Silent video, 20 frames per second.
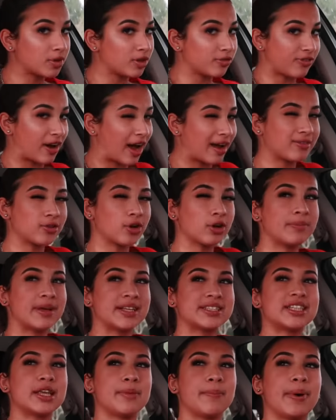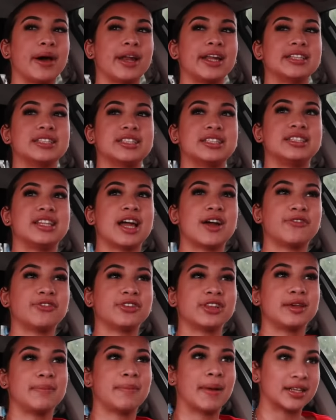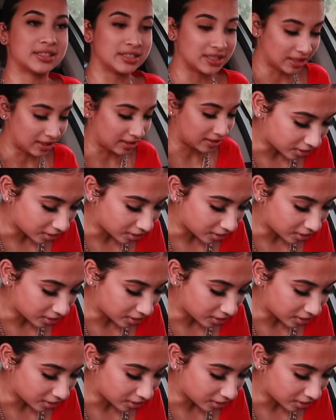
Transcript: with a 5-year-old messy, but it's definitely messy.